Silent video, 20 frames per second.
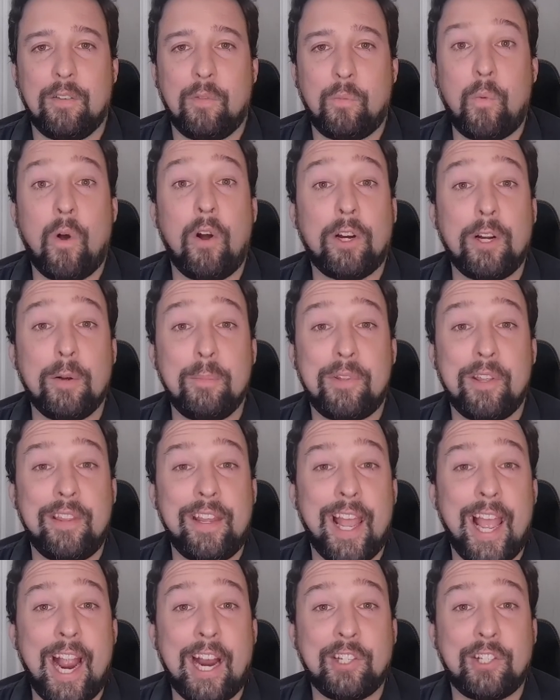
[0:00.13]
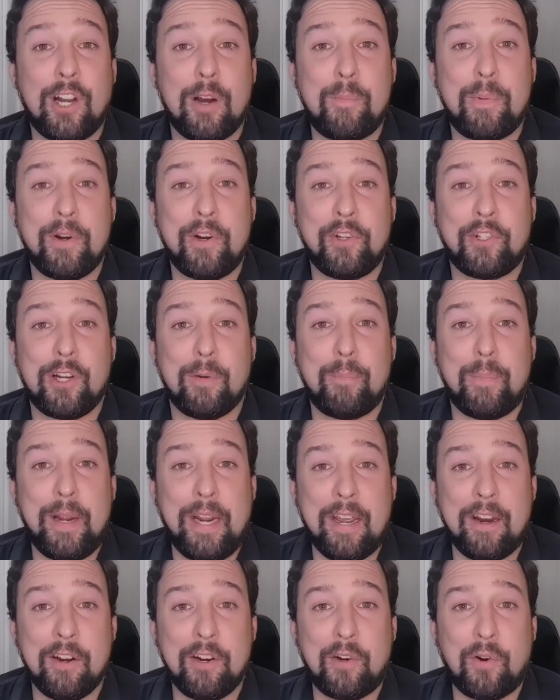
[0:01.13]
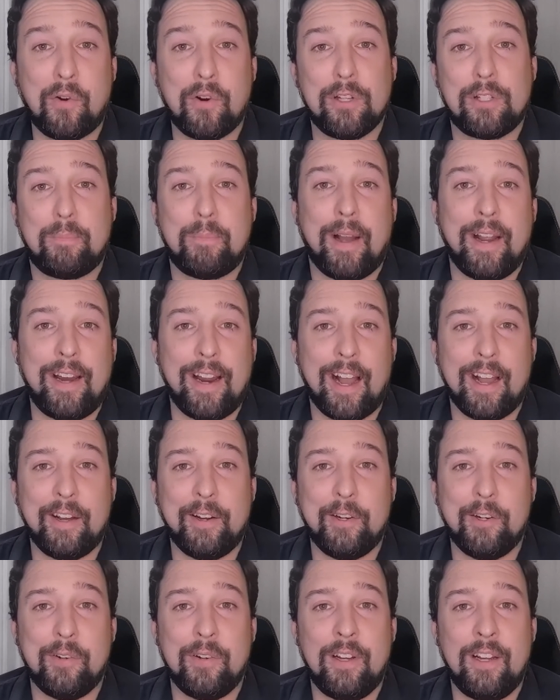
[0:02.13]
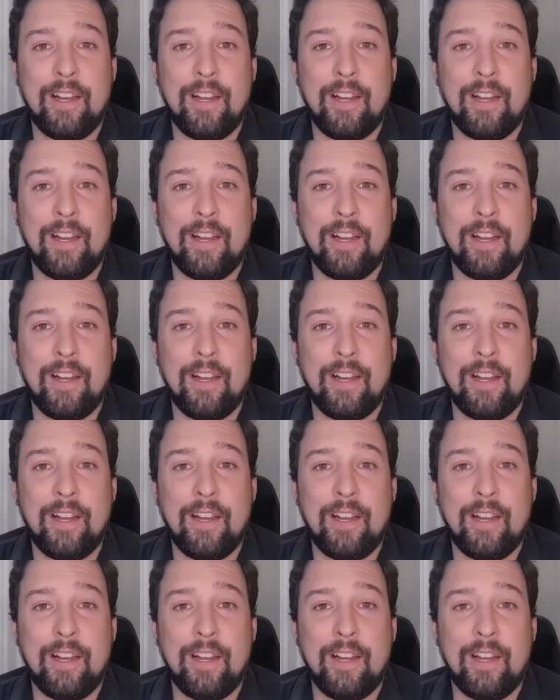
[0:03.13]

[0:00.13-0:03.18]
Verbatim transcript: Welcome to the XR Producer Beginner course by Yahoo.